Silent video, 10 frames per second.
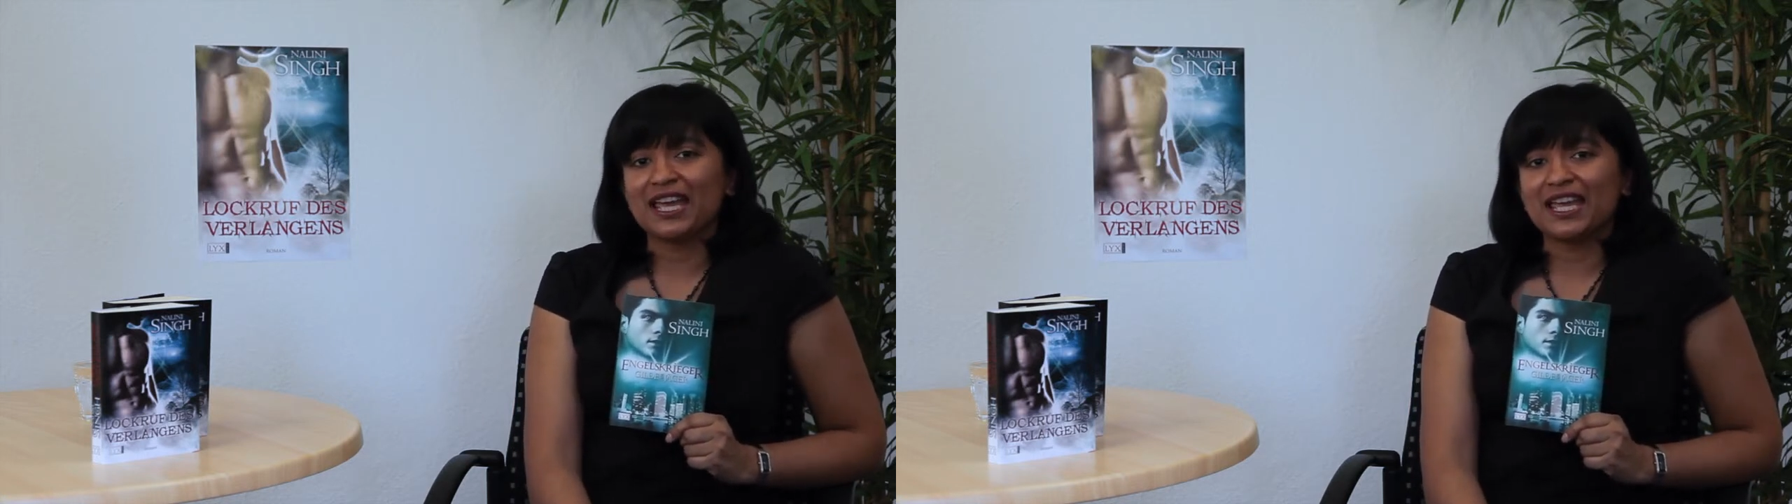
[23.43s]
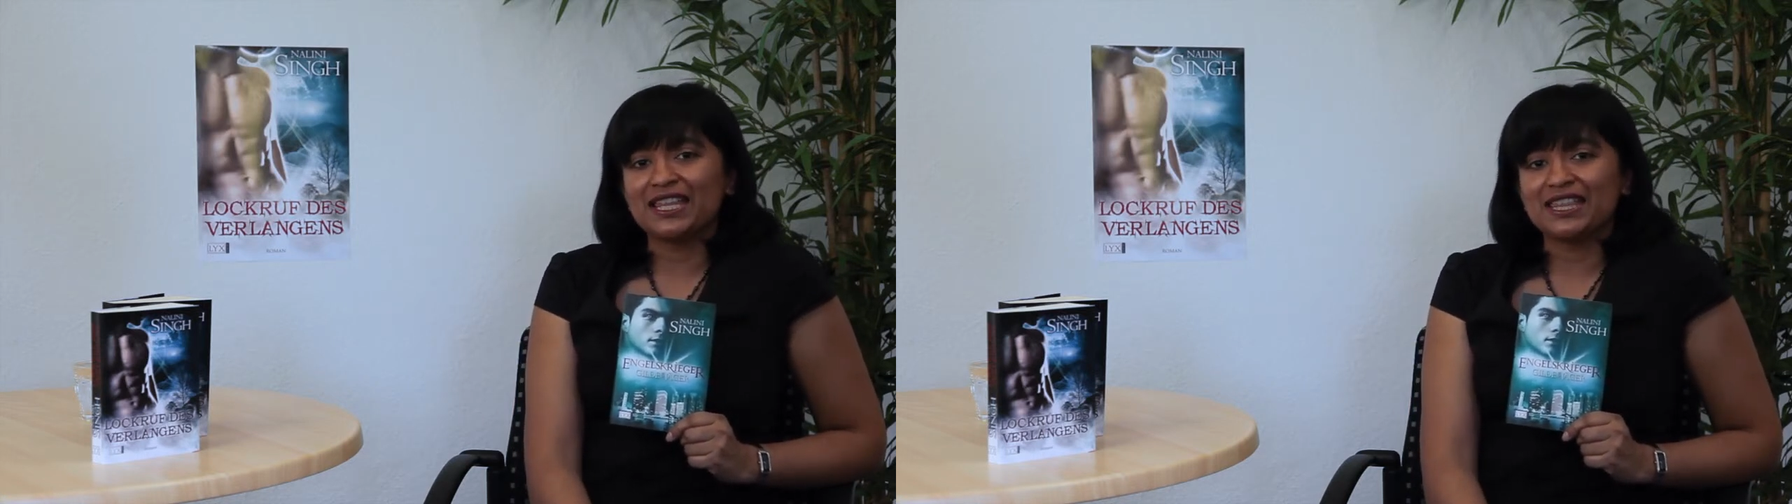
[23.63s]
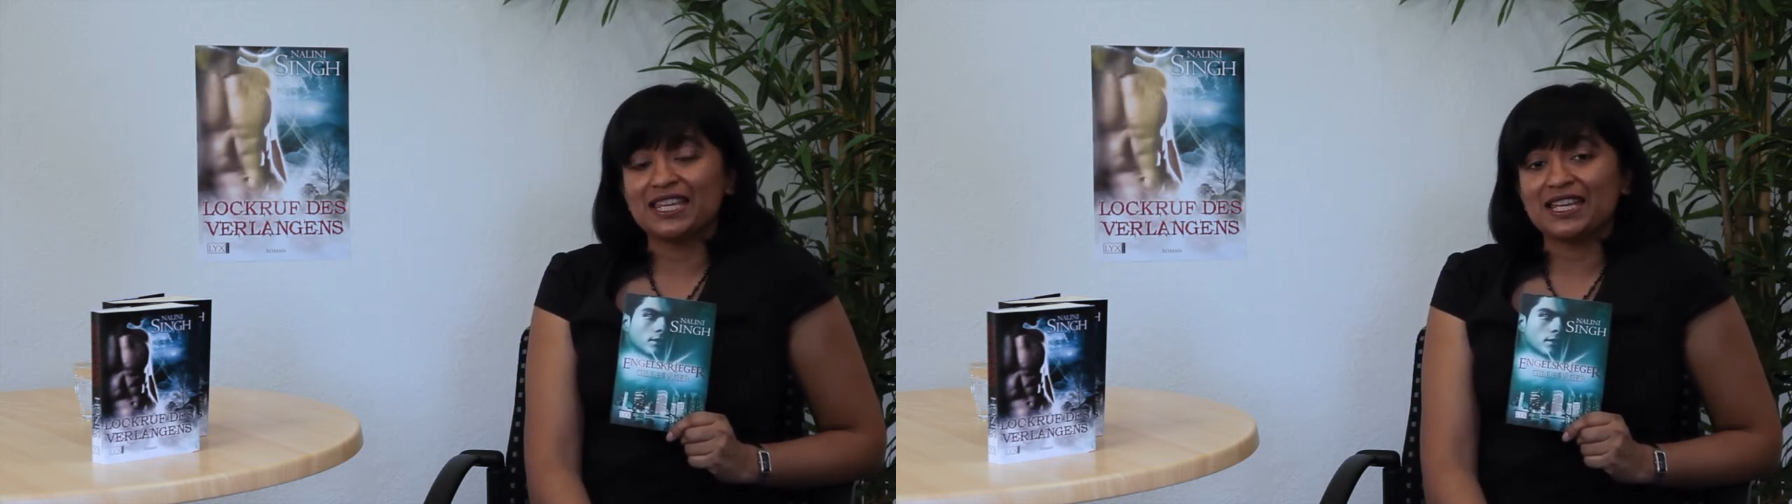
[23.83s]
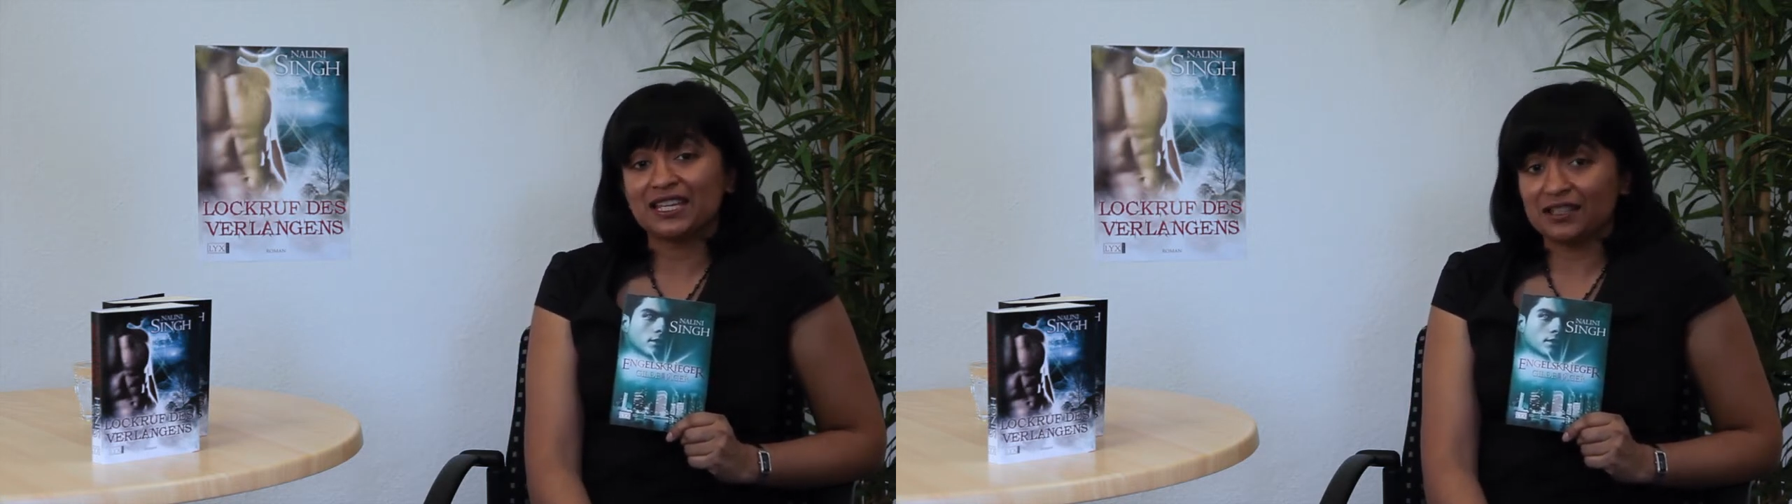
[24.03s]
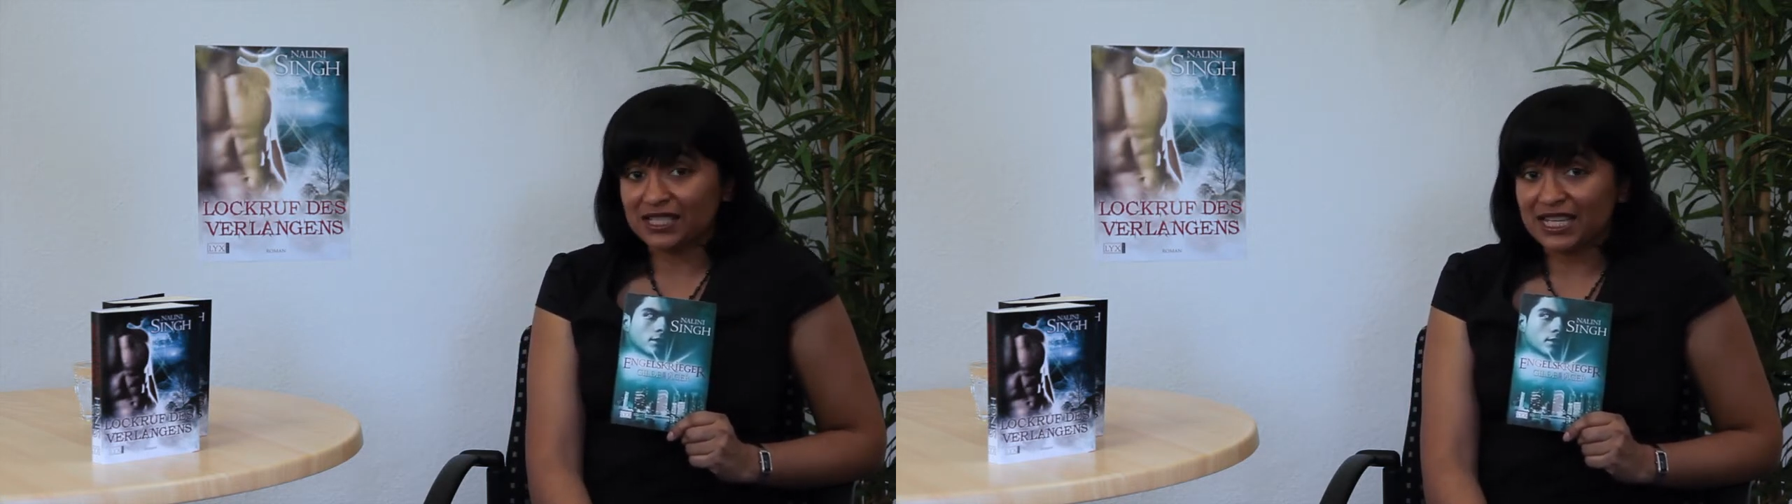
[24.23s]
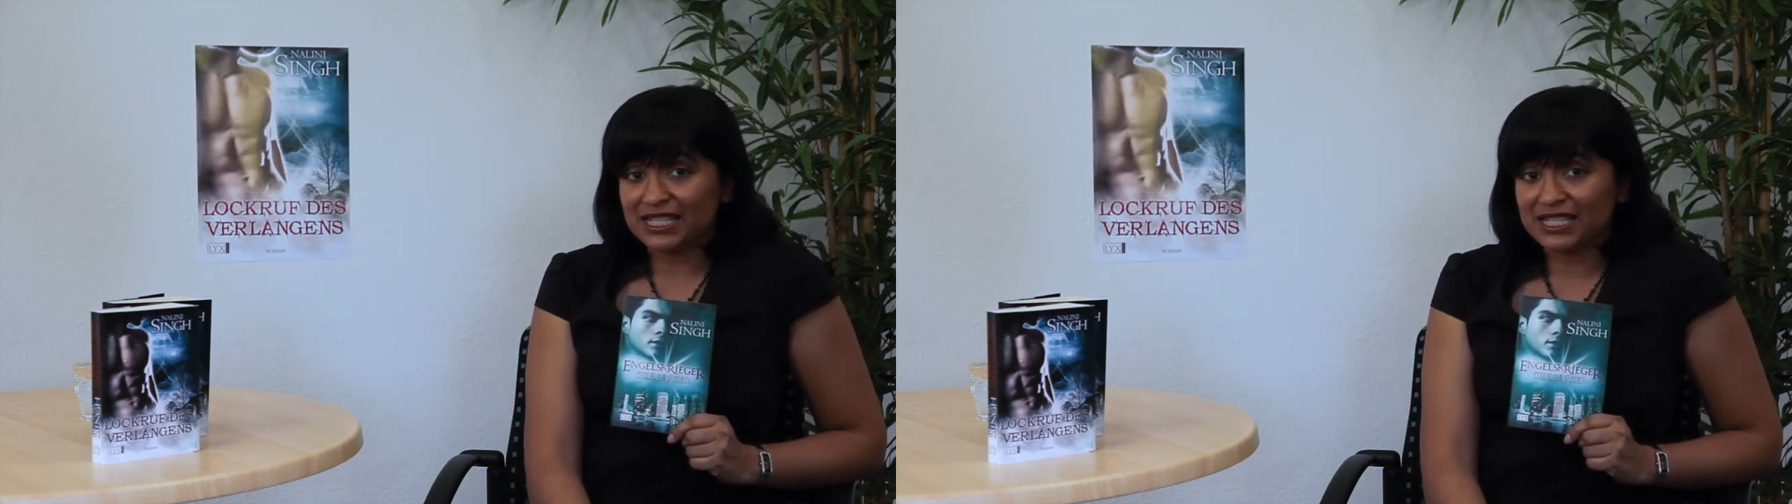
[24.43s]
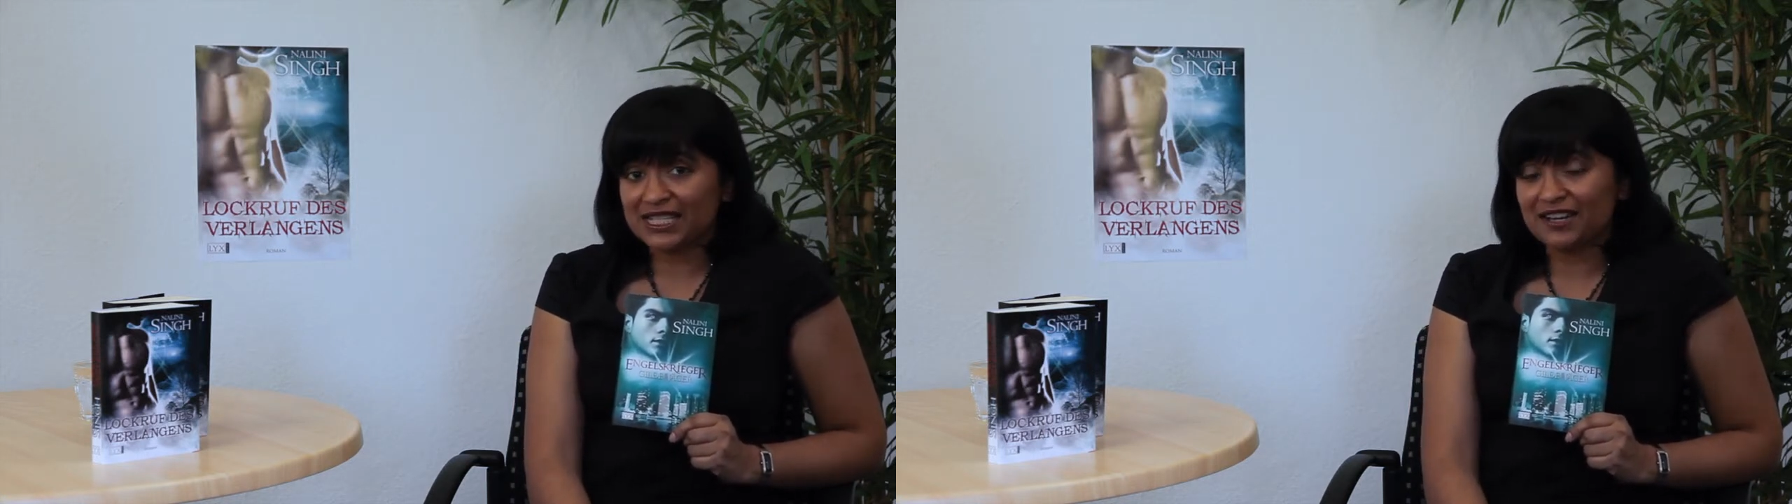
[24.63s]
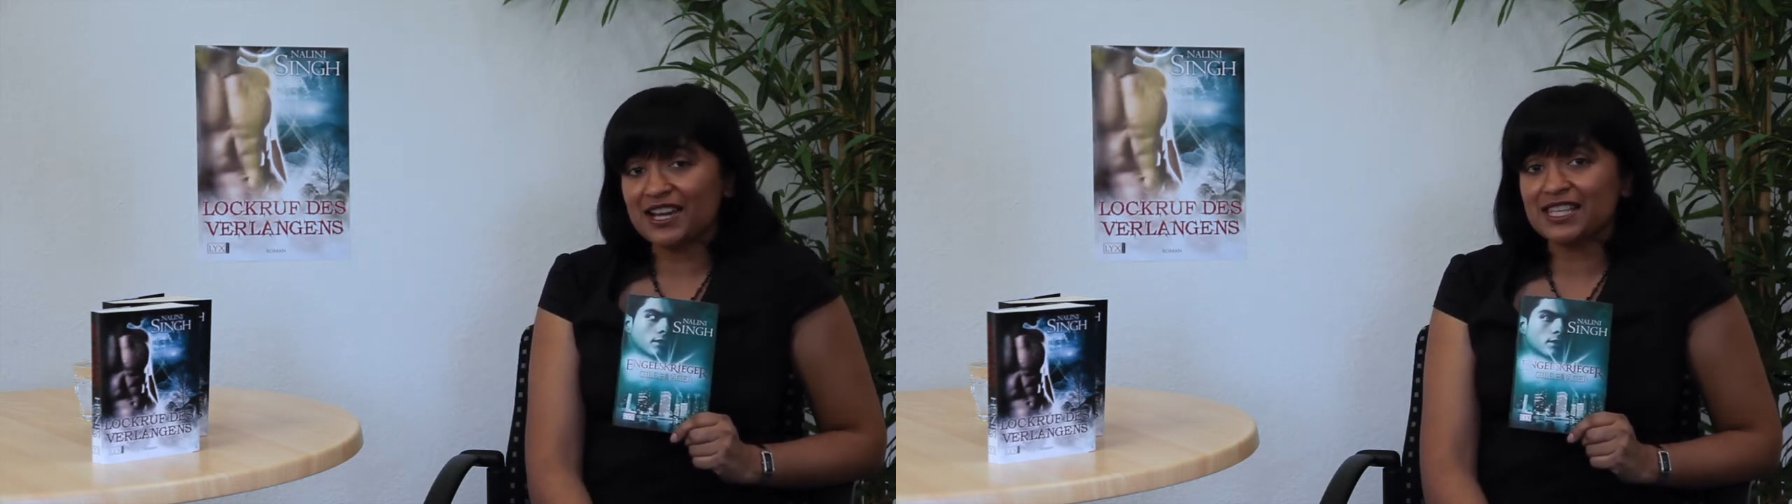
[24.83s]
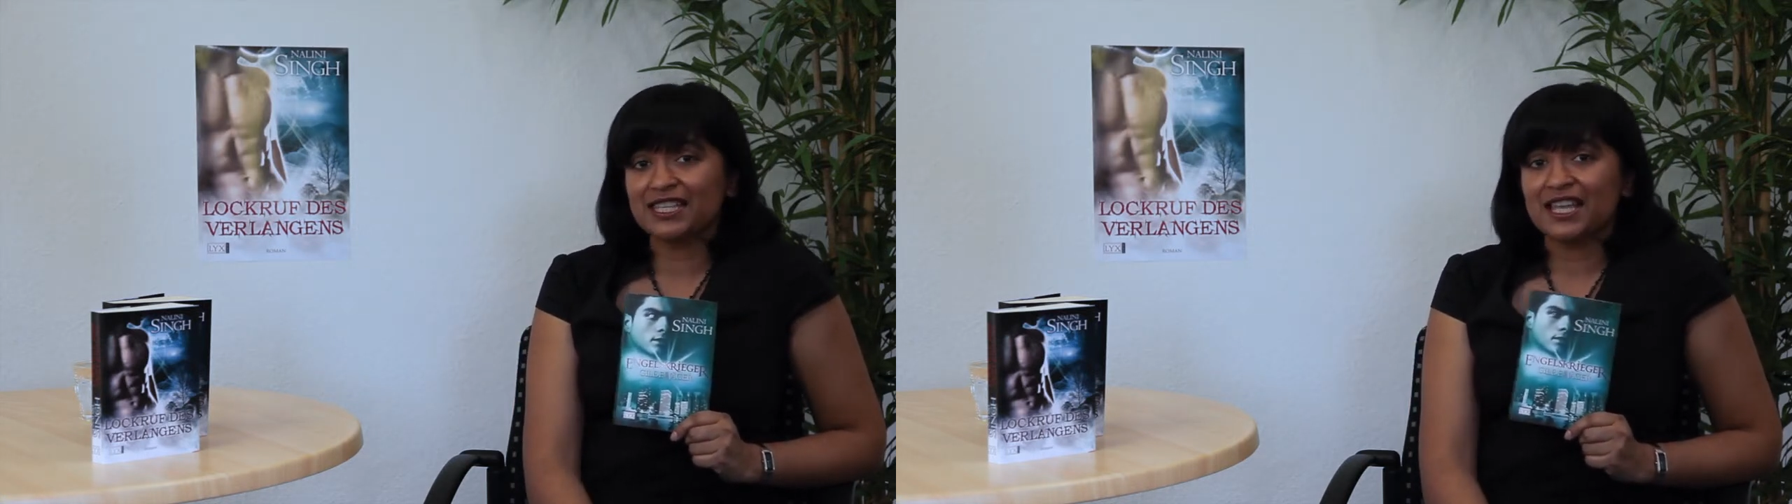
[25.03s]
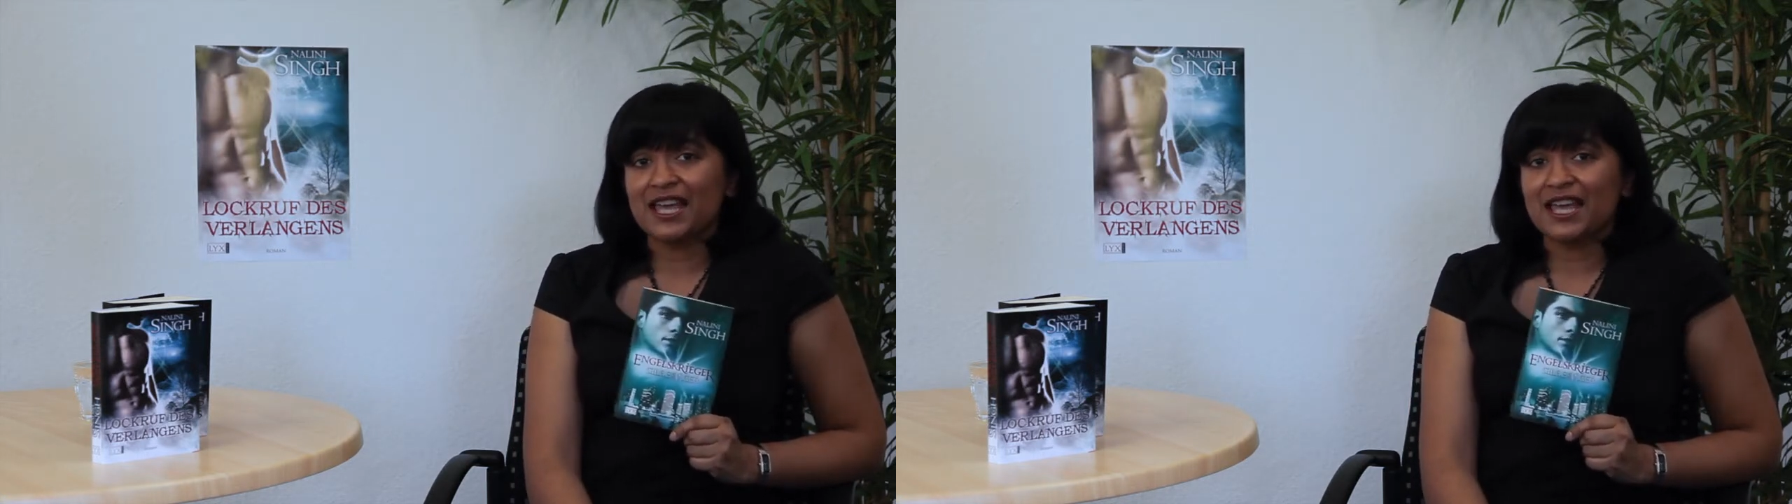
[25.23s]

in the Guild Hunter series,